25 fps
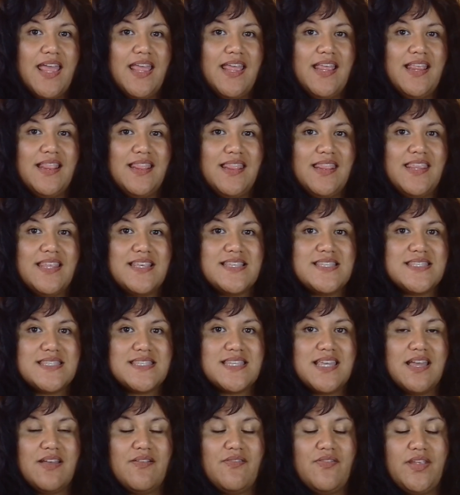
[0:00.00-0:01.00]
In
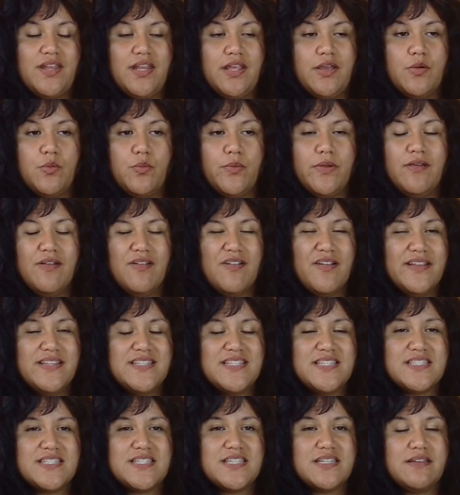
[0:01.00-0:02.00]
this video, we are going
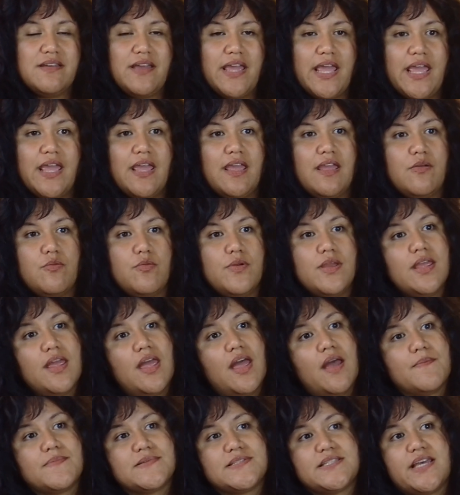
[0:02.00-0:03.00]
to do a
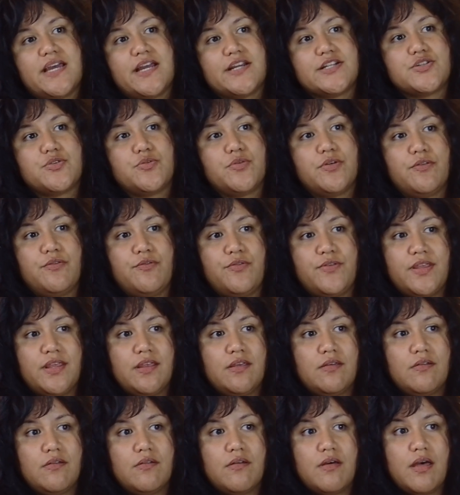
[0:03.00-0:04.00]
recap slash
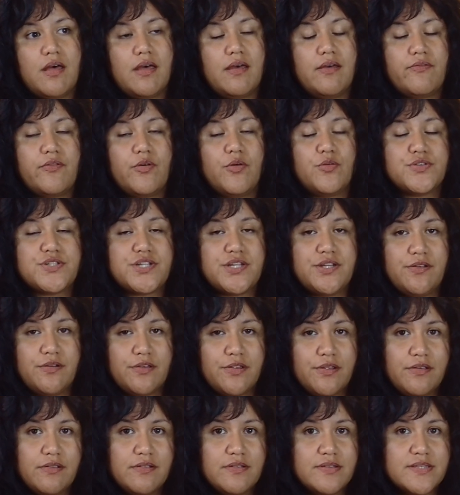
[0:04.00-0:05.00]
review of
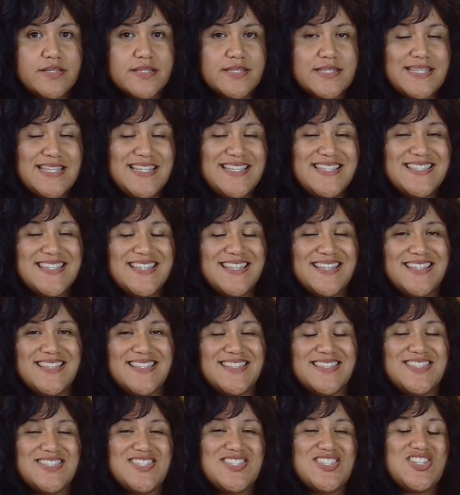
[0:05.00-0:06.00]
Oshinoko
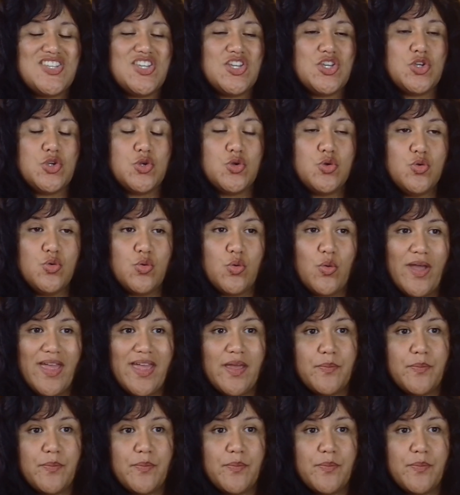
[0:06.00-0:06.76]
Season 2,